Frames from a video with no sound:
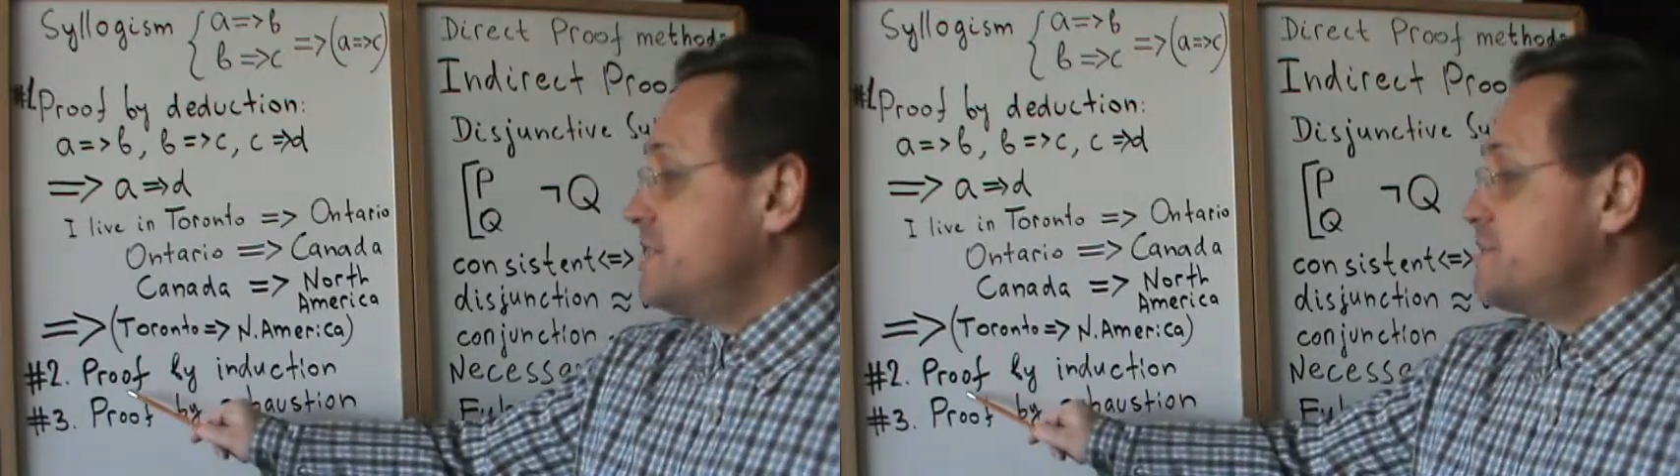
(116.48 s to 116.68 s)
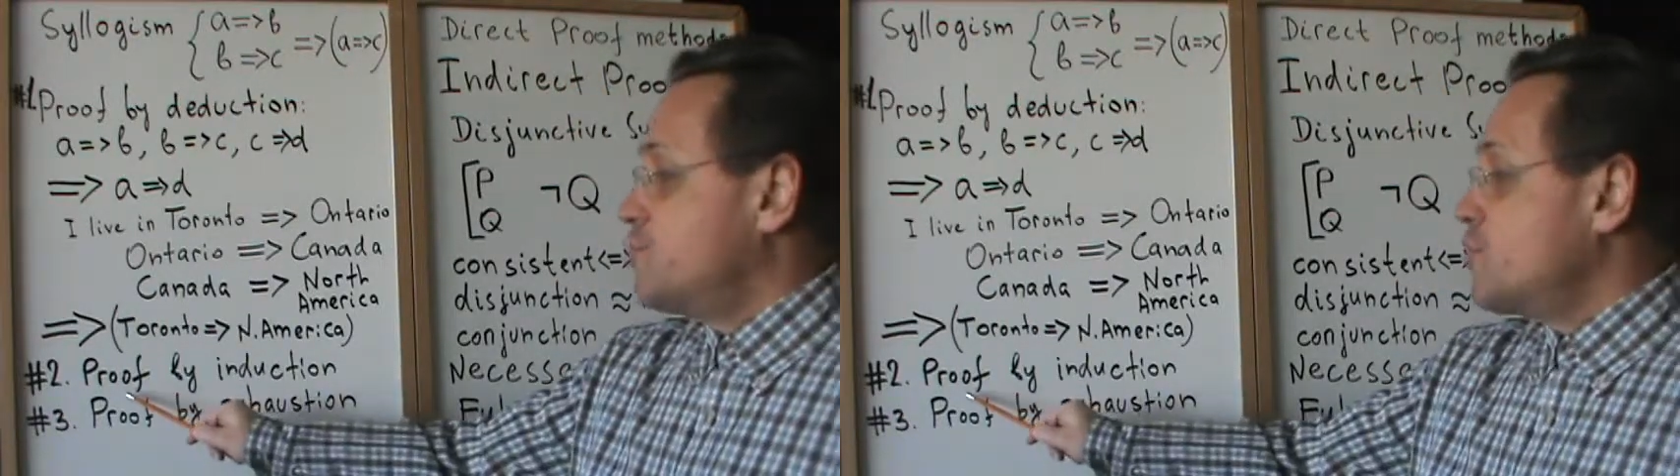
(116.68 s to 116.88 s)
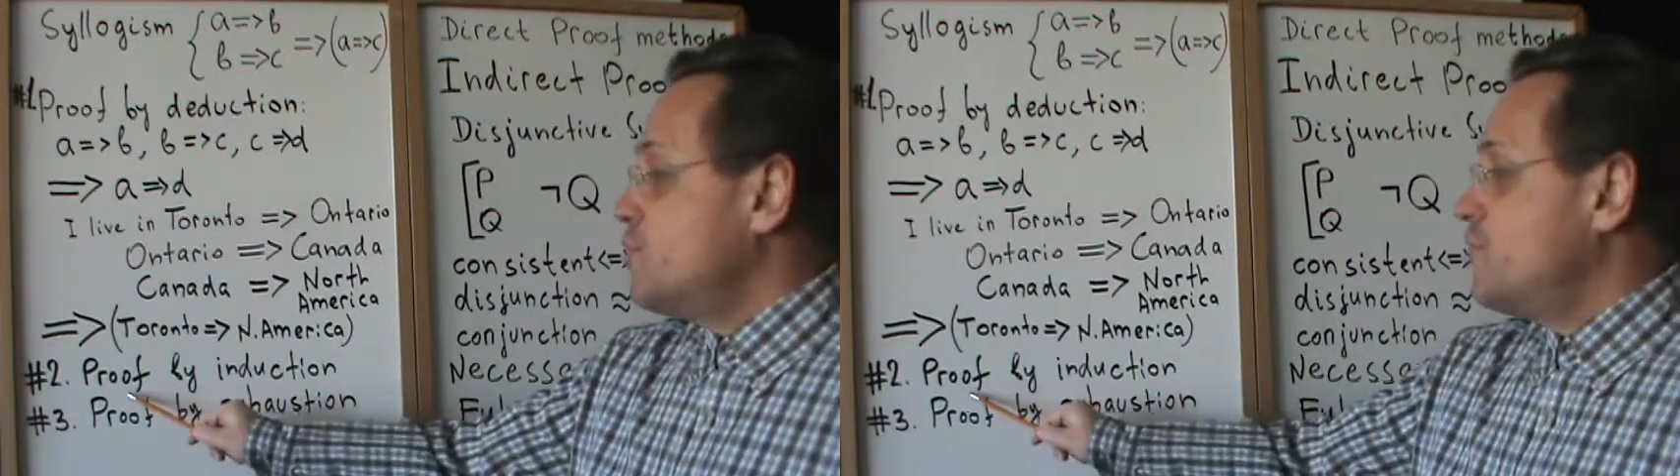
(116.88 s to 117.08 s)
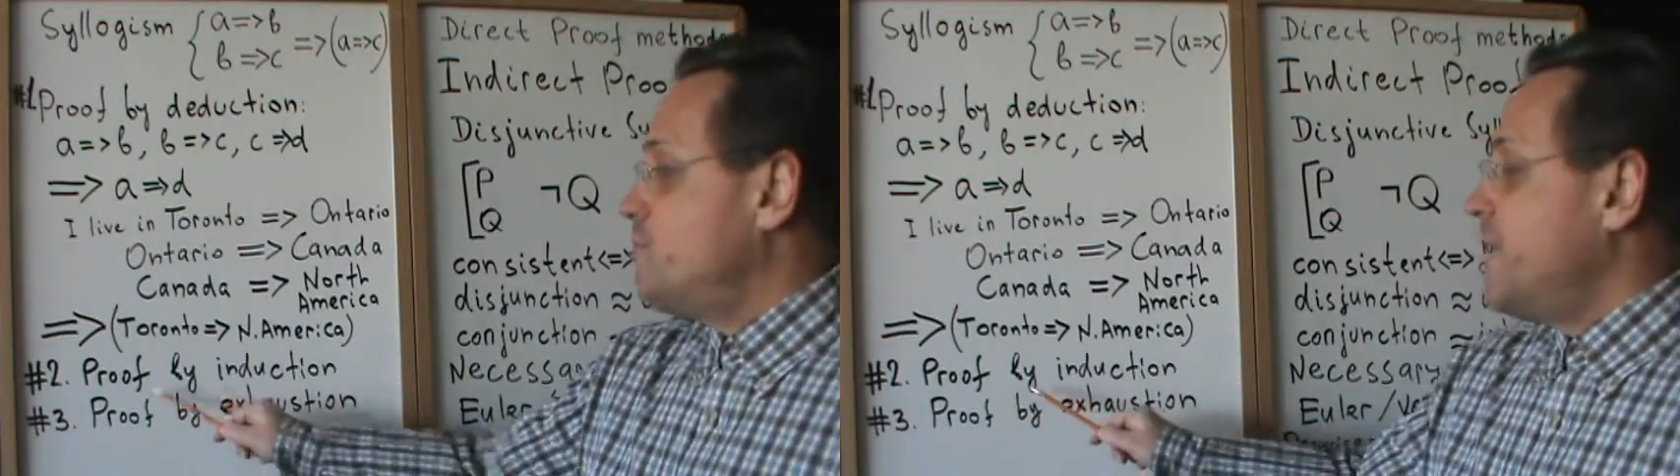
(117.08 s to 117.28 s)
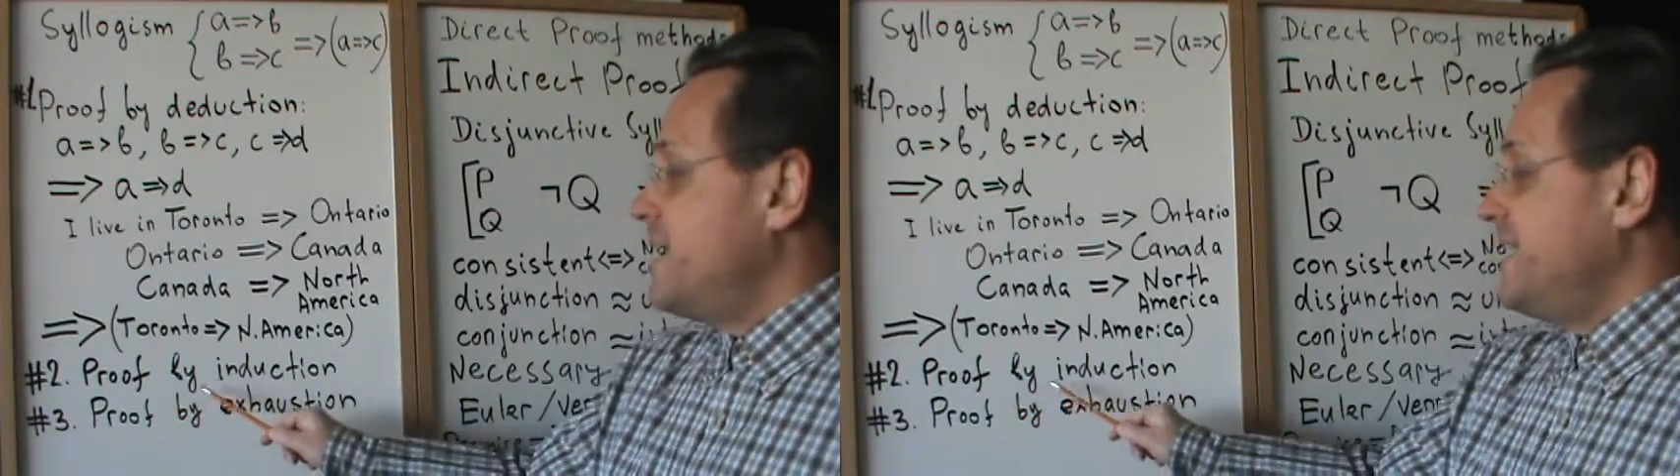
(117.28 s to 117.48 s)
proof
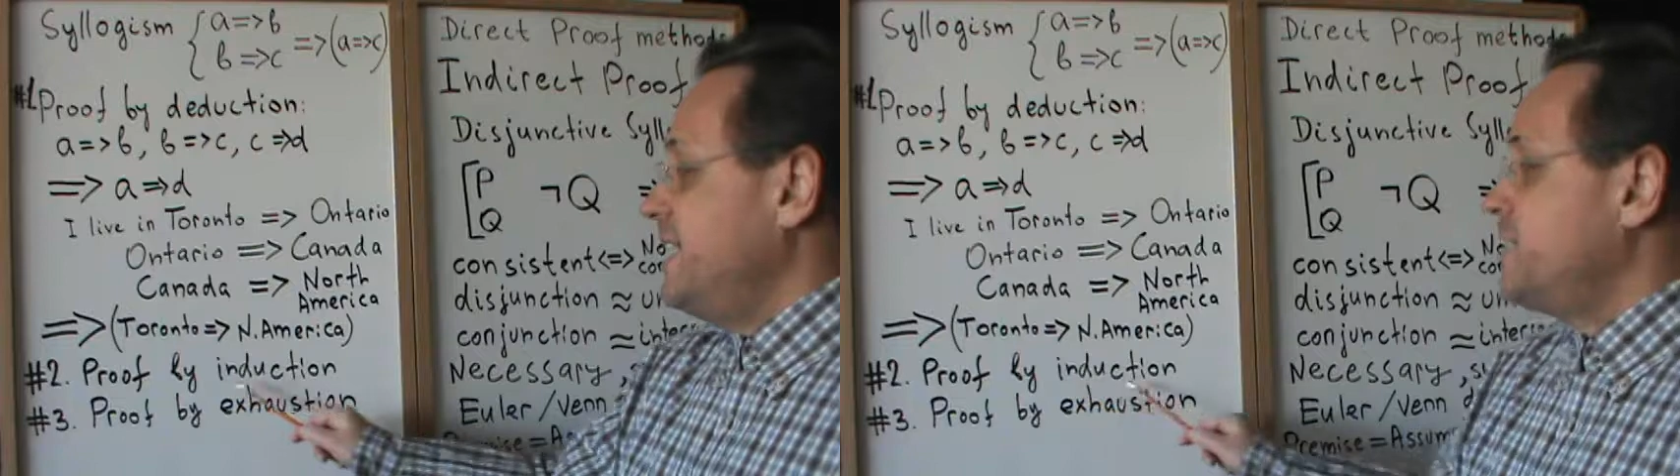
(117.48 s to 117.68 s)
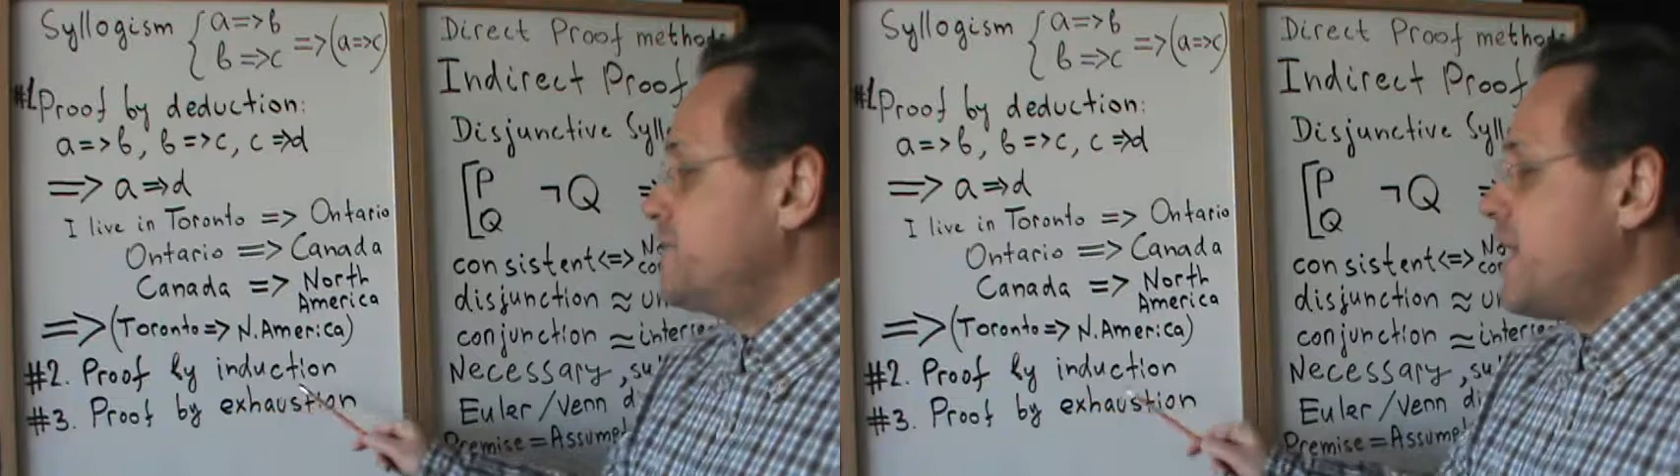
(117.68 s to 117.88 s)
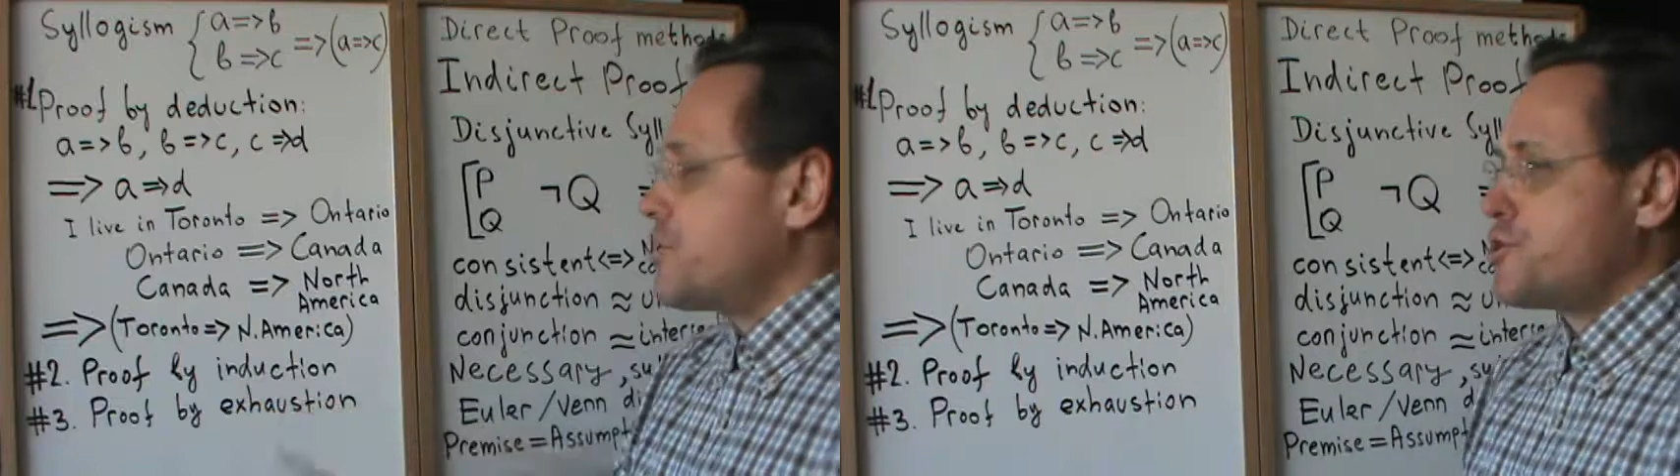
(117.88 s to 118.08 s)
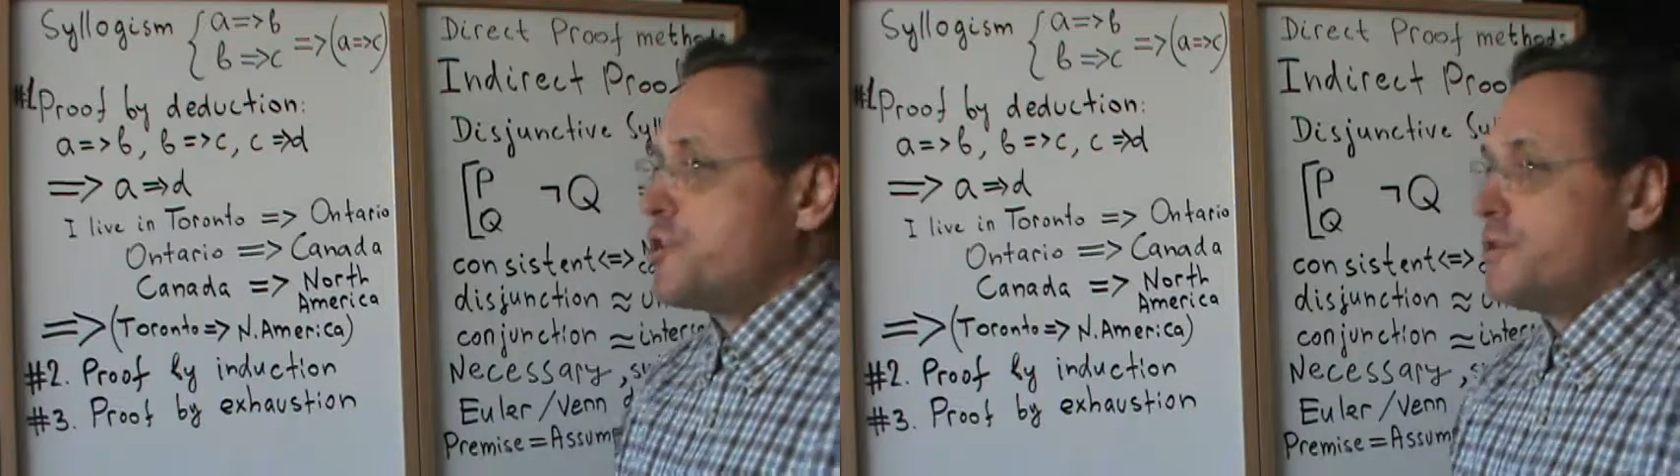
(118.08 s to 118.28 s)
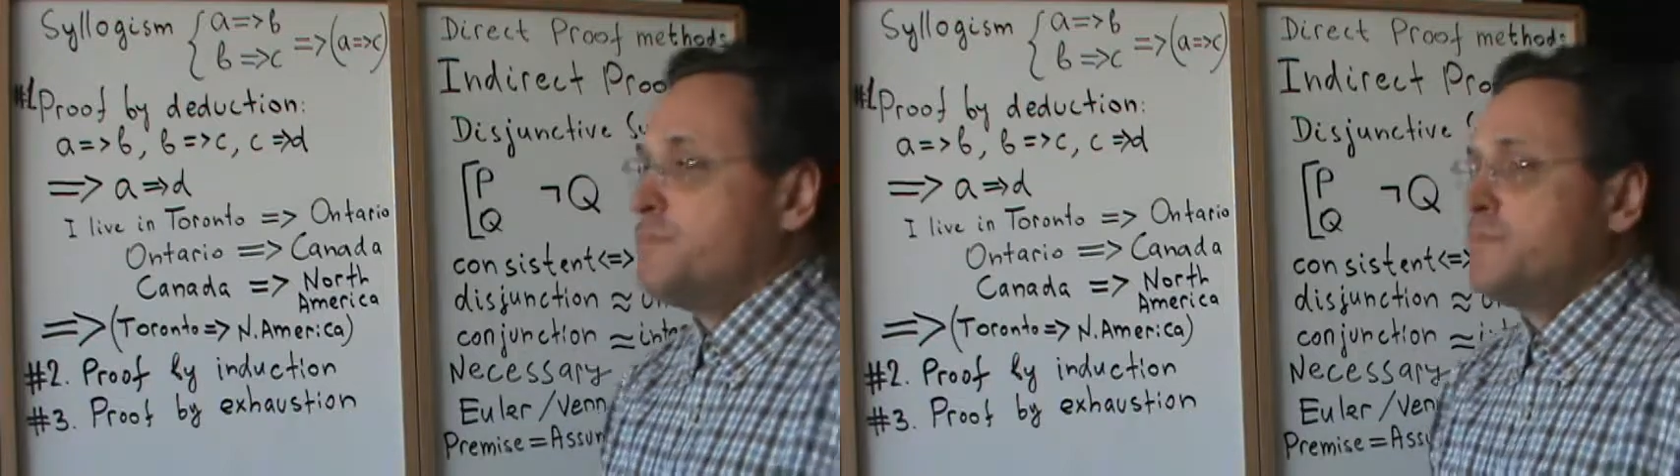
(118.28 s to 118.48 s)
by induction.